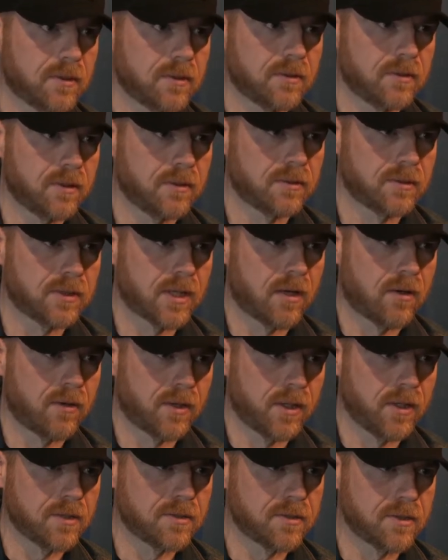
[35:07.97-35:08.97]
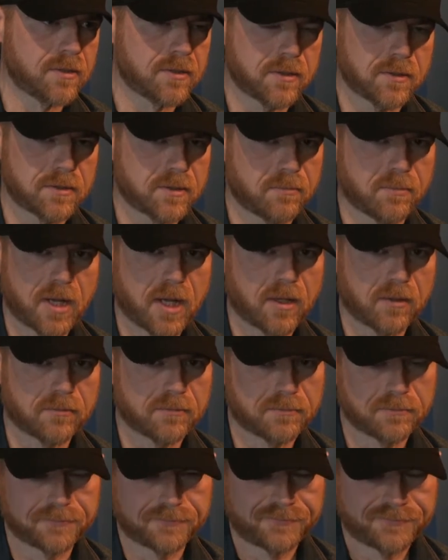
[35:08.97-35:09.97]
The, the song is. It's just mm-hmm. about
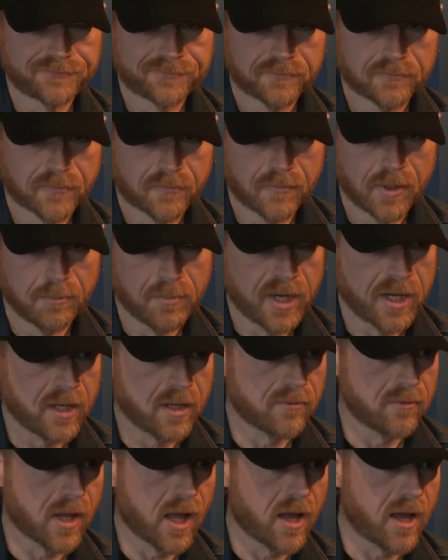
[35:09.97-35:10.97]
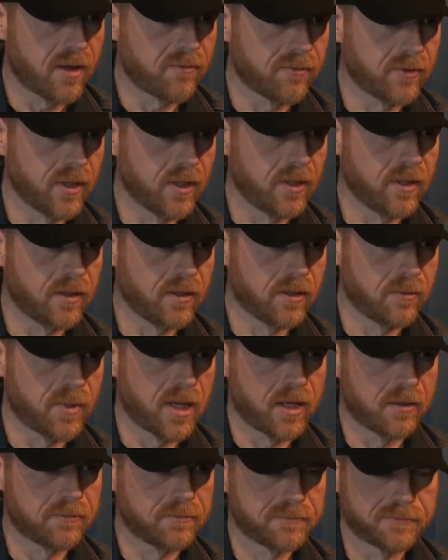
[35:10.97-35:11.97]
the meaning of life, really, and
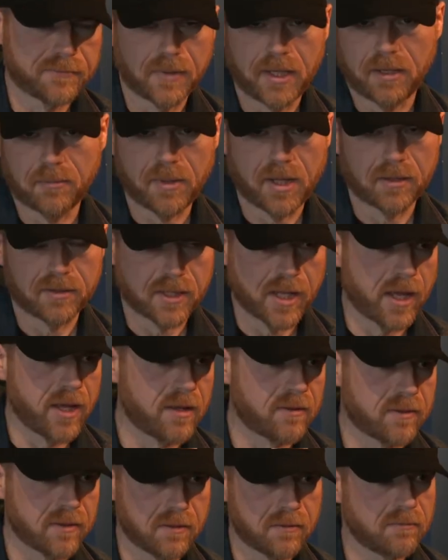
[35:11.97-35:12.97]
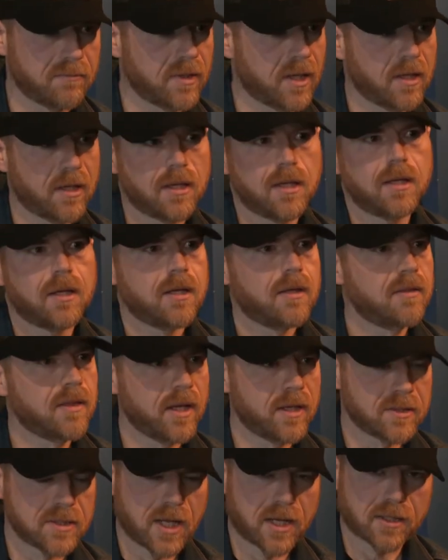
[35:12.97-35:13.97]
about and about death and mm-hmm.
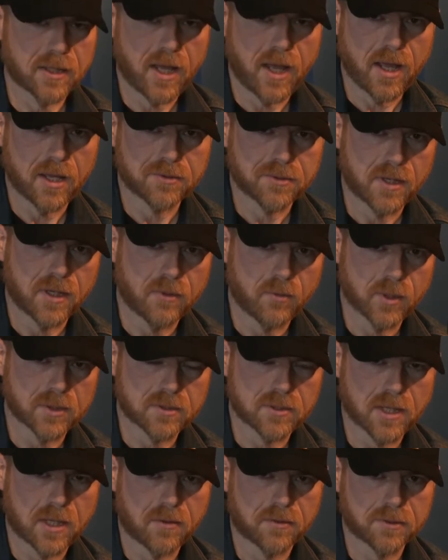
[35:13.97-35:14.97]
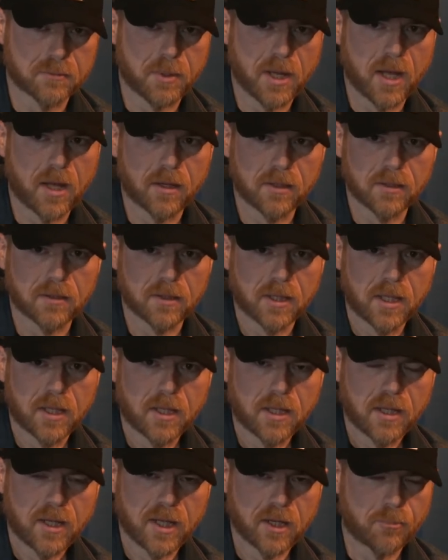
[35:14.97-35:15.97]
things like that. Is really what the song's about
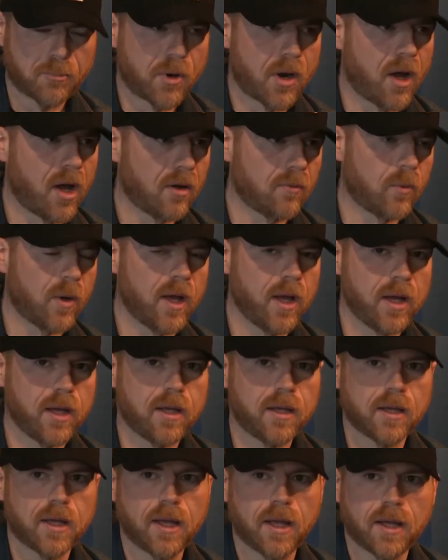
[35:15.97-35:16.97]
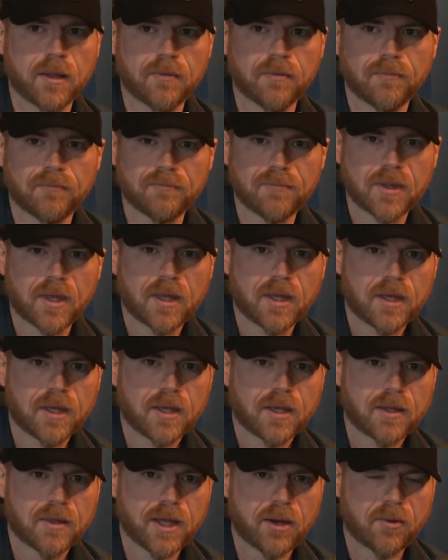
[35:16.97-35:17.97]
in a broad way. And
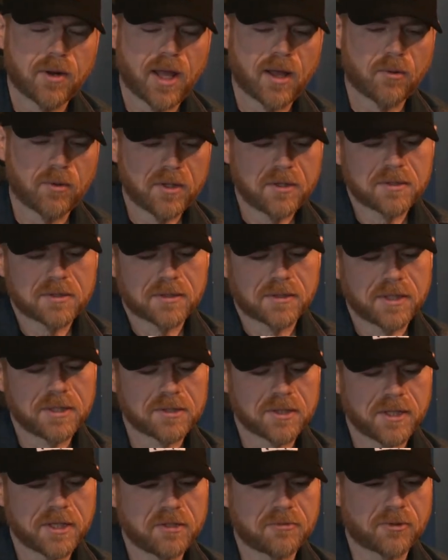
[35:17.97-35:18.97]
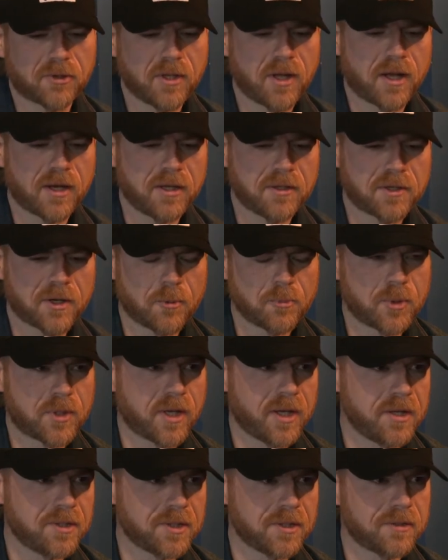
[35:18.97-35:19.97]
they were like, "Well, this this leads for a lot of
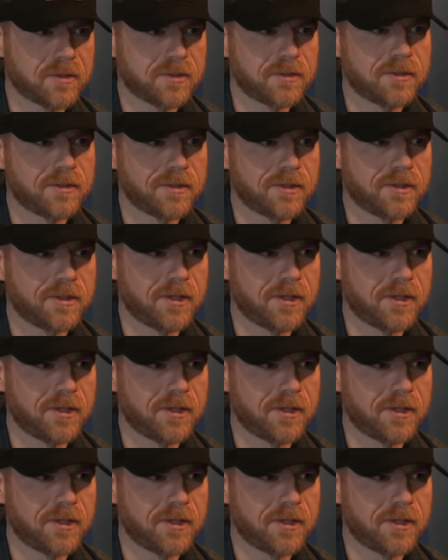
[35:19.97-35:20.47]
interpretation."